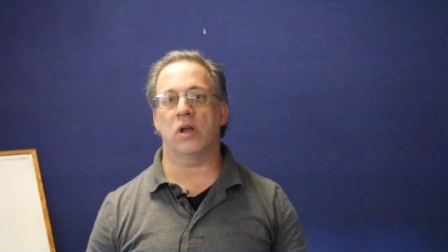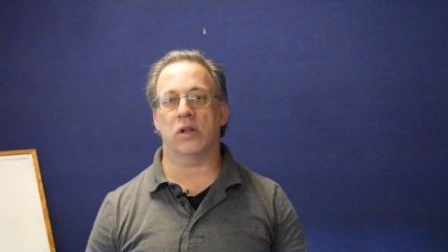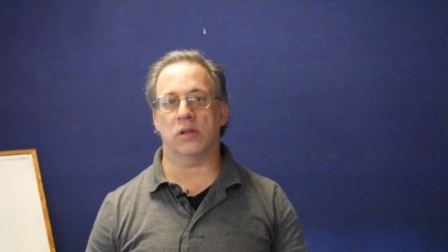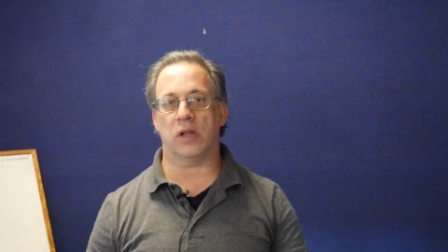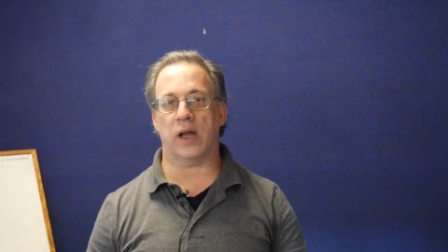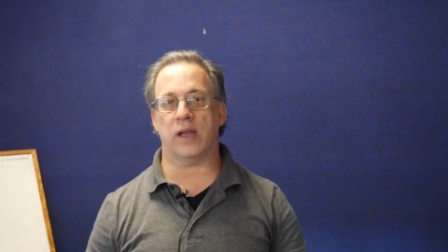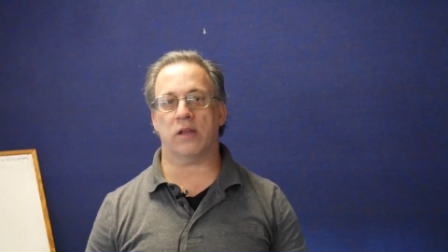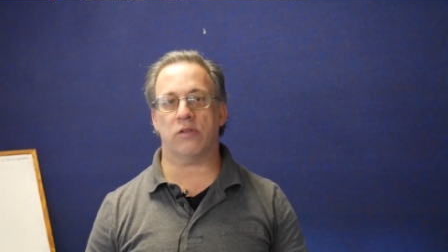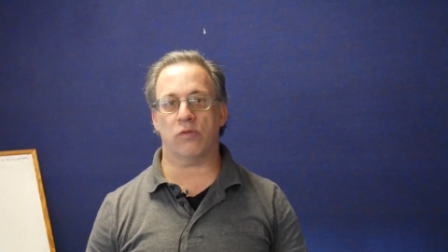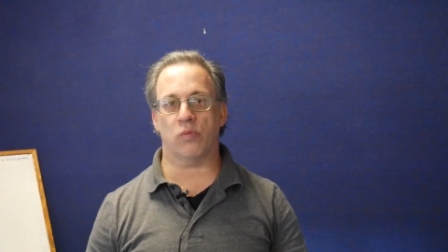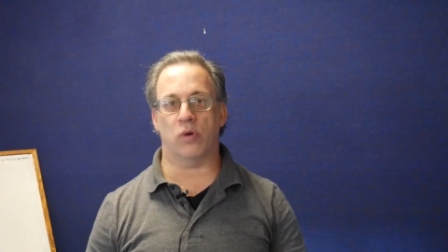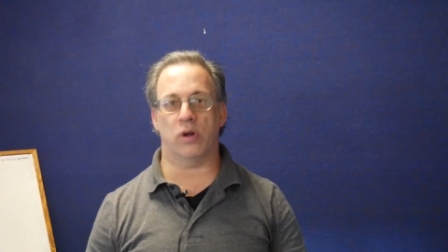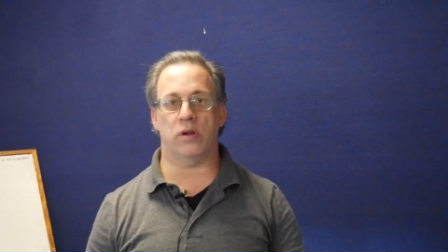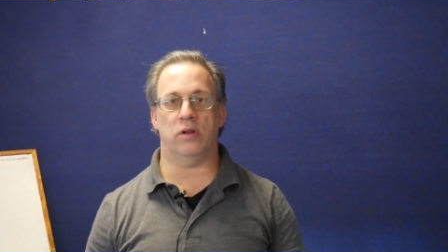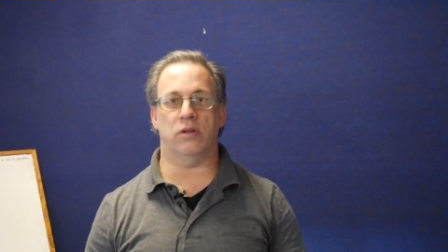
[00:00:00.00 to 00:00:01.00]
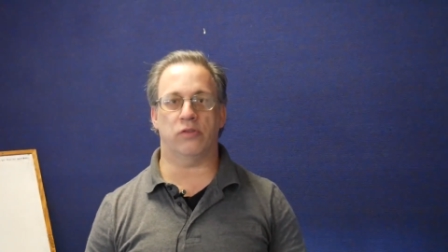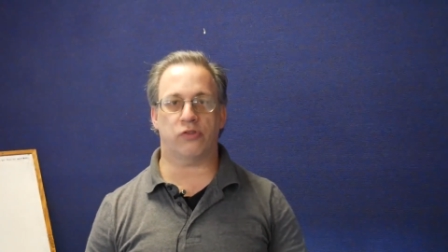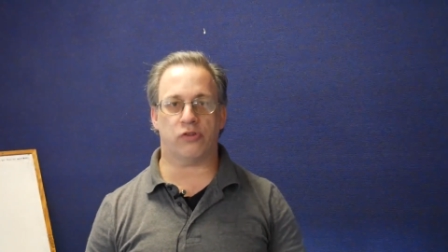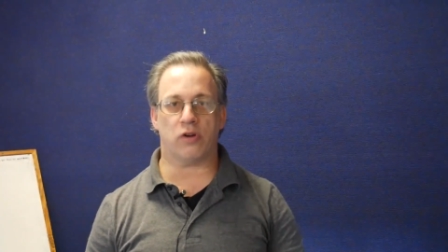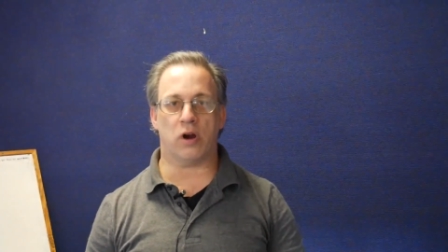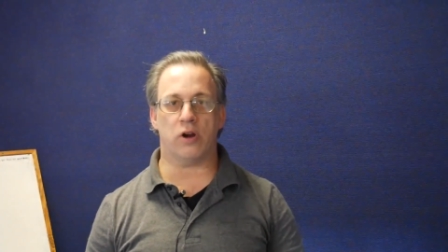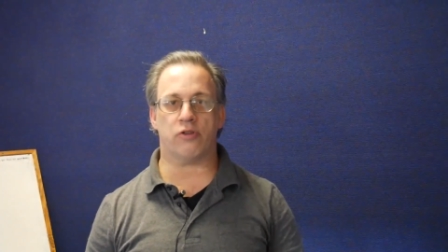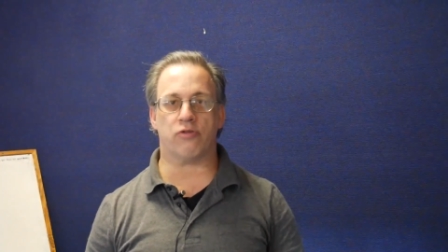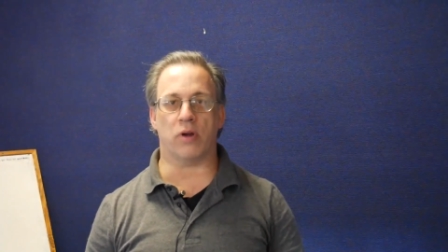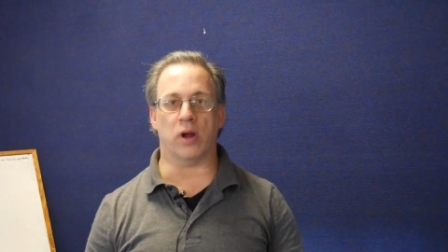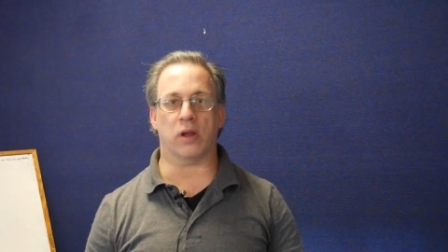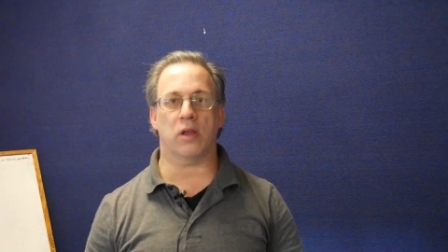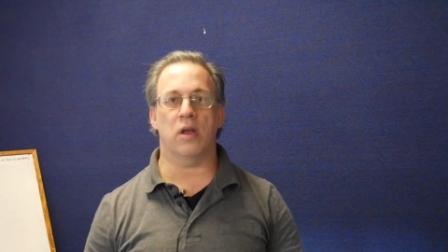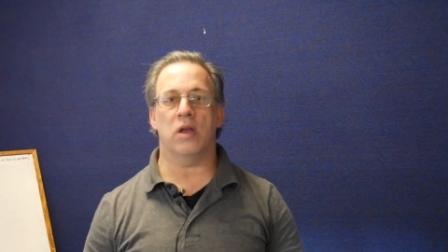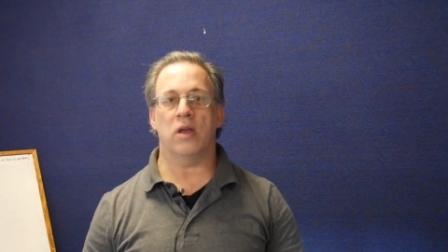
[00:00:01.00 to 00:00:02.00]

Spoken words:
like the one in Star Trek.